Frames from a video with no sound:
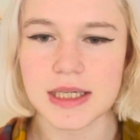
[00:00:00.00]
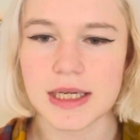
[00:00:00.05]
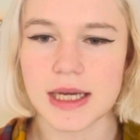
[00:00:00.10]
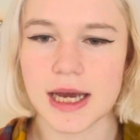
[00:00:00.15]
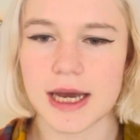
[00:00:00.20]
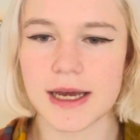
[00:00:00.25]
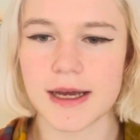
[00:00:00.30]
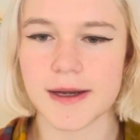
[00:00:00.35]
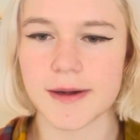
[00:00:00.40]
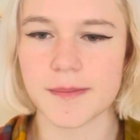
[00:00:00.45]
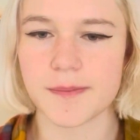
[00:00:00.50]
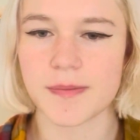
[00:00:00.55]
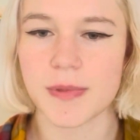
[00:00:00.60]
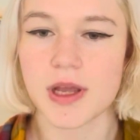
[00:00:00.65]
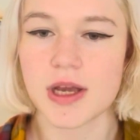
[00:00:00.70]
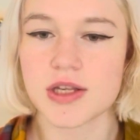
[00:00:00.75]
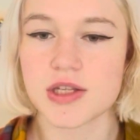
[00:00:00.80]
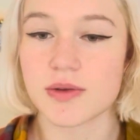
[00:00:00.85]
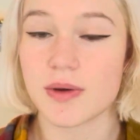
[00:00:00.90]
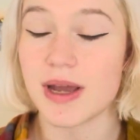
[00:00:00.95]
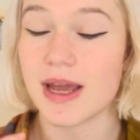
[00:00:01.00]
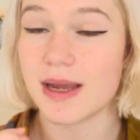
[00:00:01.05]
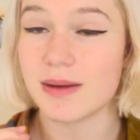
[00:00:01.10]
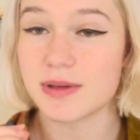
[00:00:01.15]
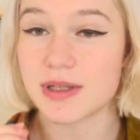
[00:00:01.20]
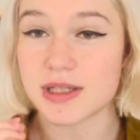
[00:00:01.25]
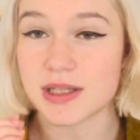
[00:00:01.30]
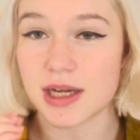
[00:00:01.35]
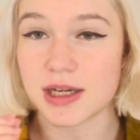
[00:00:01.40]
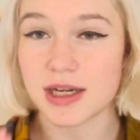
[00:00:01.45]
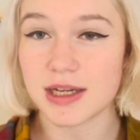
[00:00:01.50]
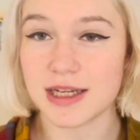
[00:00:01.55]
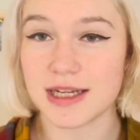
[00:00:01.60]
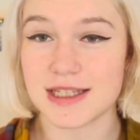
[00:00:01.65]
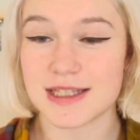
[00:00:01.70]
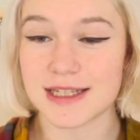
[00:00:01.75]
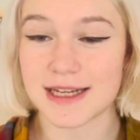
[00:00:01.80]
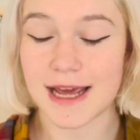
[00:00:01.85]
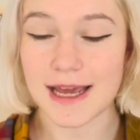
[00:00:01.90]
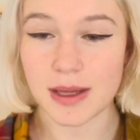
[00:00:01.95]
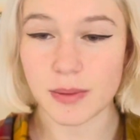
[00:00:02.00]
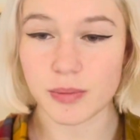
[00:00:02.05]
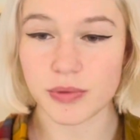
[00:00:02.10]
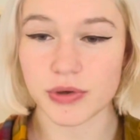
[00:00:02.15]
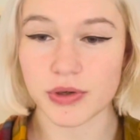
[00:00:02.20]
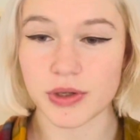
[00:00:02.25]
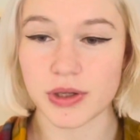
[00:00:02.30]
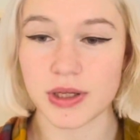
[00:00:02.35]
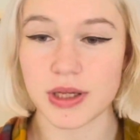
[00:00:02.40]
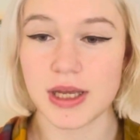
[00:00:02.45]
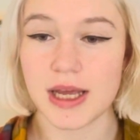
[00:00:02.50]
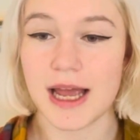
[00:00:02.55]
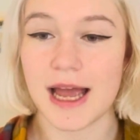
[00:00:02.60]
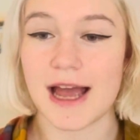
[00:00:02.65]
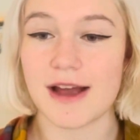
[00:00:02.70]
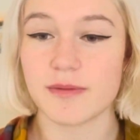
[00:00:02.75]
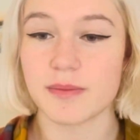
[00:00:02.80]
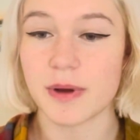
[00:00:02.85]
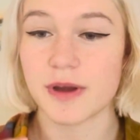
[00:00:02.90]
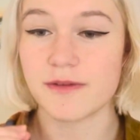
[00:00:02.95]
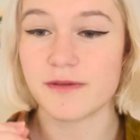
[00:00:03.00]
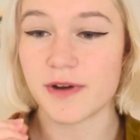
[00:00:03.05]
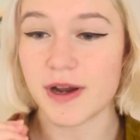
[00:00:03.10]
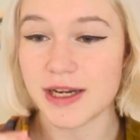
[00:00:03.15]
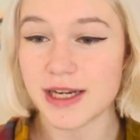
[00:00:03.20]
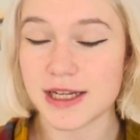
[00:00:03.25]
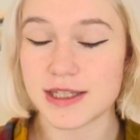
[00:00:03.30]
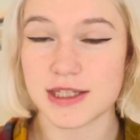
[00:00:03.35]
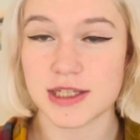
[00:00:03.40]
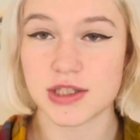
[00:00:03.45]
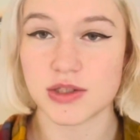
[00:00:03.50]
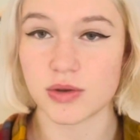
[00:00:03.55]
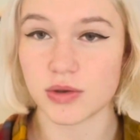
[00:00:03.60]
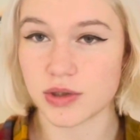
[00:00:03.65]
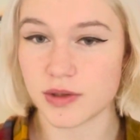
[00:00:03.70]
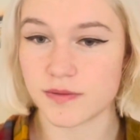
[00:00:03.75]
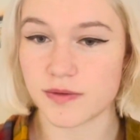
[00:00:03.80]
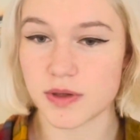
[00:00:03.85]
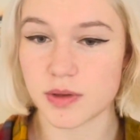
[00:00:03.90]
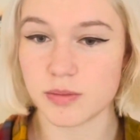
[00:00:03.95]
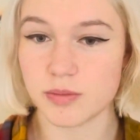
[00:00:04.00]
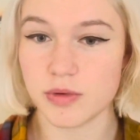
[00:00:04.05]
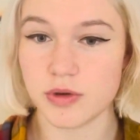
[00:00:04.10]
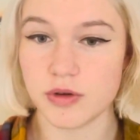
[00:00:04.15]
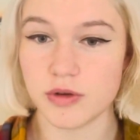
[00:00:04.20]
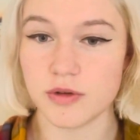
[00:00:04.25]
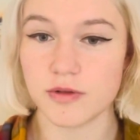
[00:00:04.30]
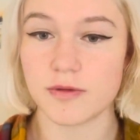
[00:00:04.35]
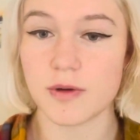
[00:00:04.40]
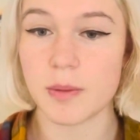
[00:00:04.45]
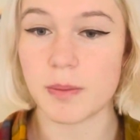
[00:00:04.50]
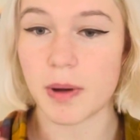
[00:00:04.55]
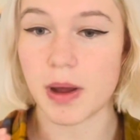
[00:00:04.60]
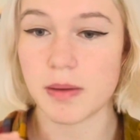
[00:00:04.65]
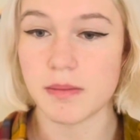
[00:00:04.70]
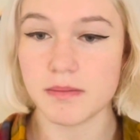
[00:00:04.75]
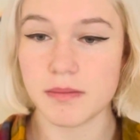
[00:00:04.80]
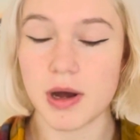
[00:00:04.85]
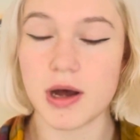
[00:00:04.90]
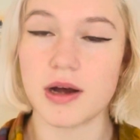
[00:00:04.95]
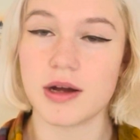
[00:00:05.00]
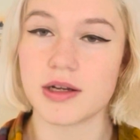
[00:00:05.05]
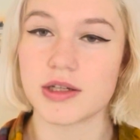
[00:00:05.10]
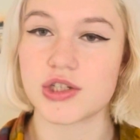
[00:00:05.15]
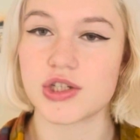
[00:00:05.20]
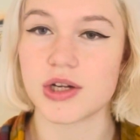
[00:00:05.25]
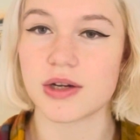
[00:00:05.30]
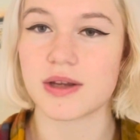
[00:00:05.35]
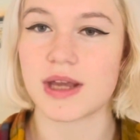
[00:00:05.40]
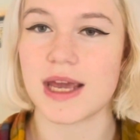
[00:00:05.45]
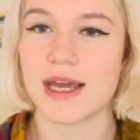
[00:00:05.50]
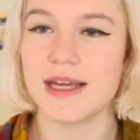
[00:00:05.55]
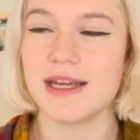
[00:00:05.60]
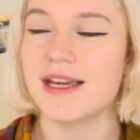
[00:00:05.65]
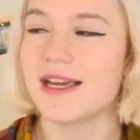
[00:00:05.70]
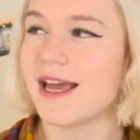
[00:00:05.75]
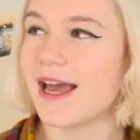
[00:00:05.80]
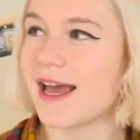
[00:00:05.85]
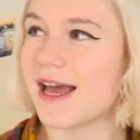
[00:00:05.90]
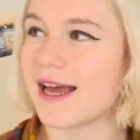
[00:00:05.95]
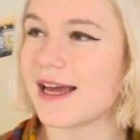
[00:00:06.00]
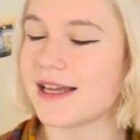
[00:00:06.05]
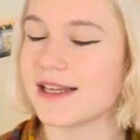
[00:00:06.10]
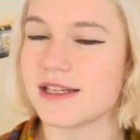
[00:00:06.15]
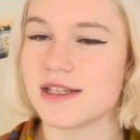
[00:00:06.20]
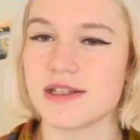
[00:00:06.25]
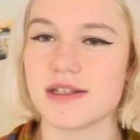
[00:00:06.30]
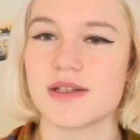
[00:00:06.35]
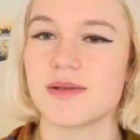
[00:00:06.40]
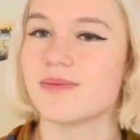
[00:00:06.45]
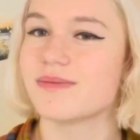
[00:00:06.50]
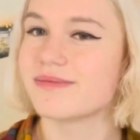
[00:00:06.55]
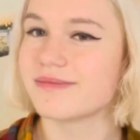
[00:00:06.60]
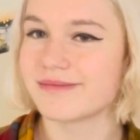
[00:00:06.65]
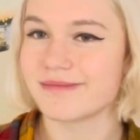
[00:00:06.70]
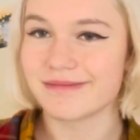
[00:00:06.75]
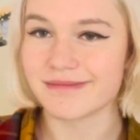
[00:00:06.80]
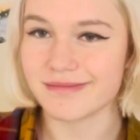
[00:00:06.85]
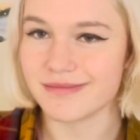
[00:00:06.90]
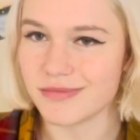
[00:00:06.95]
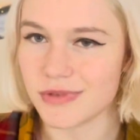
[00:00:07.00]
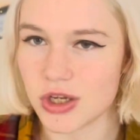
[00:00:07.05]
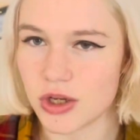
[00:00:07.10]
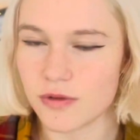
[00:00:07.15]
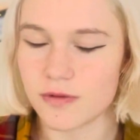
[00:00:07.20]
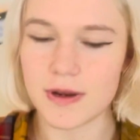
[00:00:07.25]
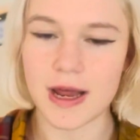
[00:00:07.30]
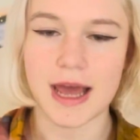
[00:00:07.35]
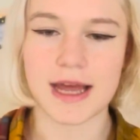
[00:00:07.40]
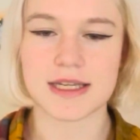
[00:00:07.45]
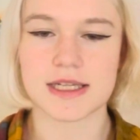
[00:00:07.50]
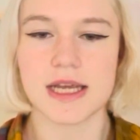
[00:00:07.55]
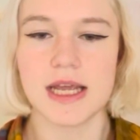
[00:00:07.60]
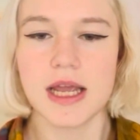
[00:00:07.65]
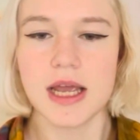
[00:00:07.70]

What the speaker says: So I aim to sign a lease in April, have my finances sorted for the move by March, okay, and new flat.